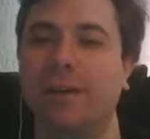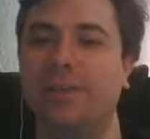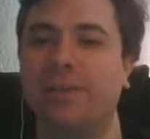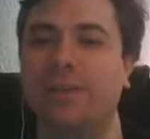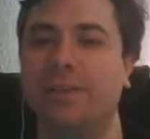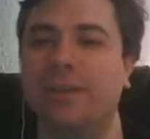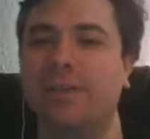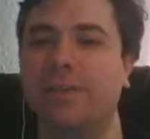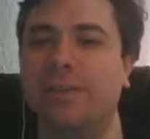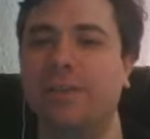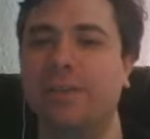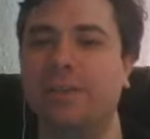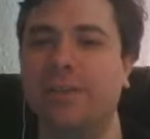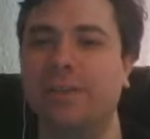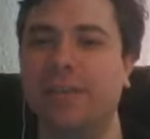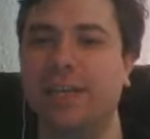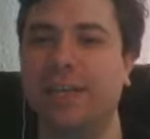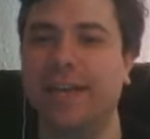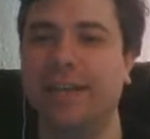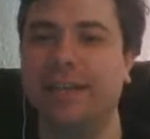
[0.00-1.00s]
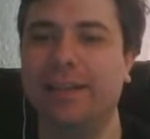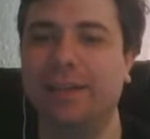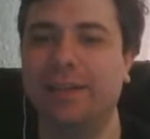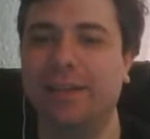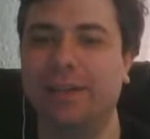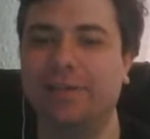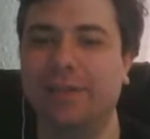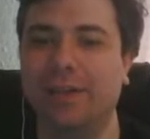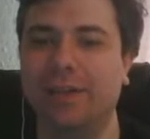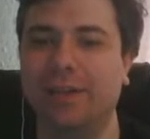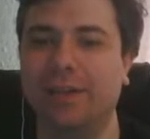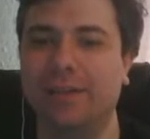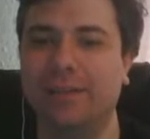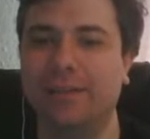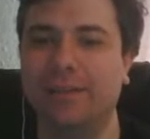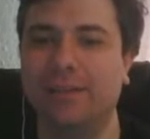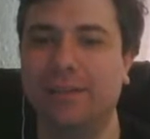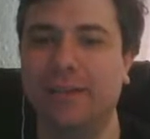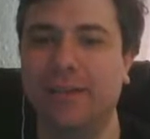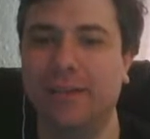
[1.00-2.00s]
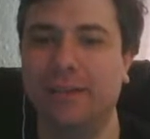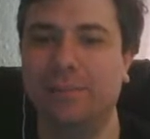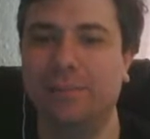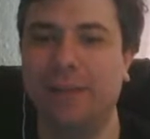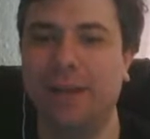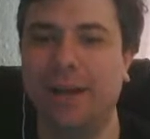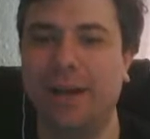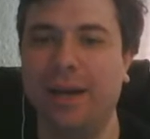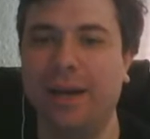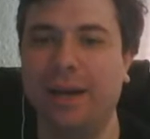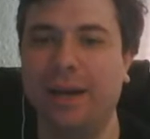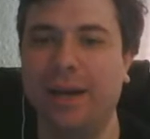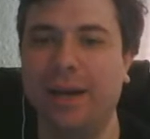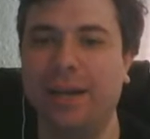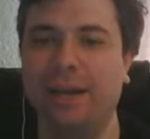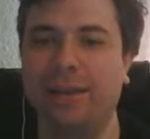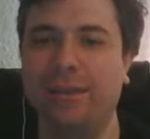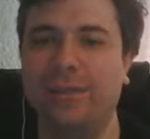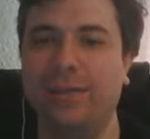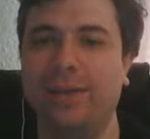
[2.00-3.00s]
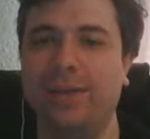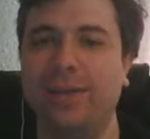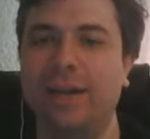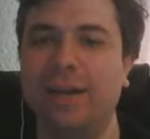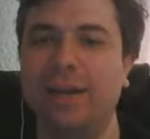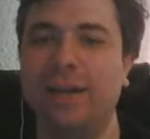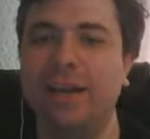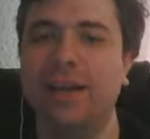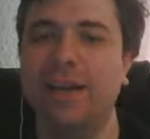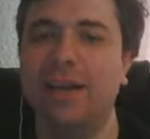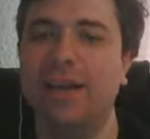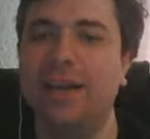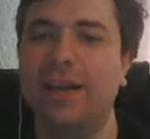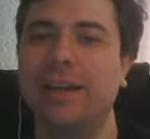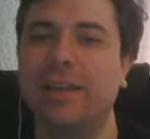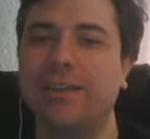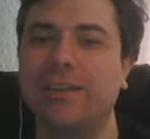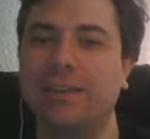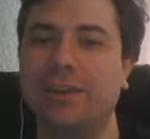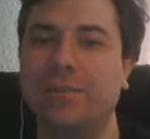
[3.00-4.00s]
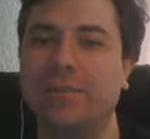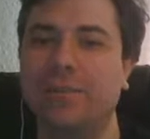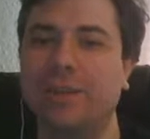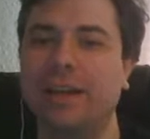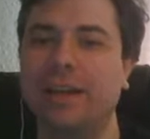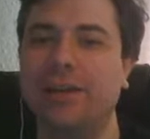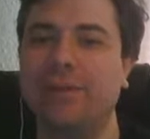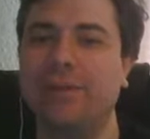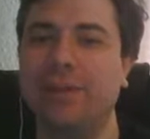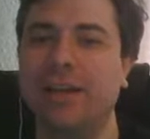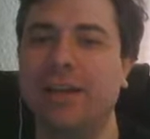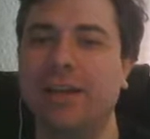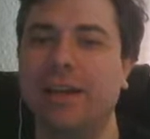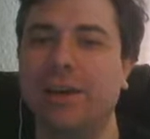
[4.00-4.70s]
So this is a kit that I'd really like to see come back, and I think it's something of the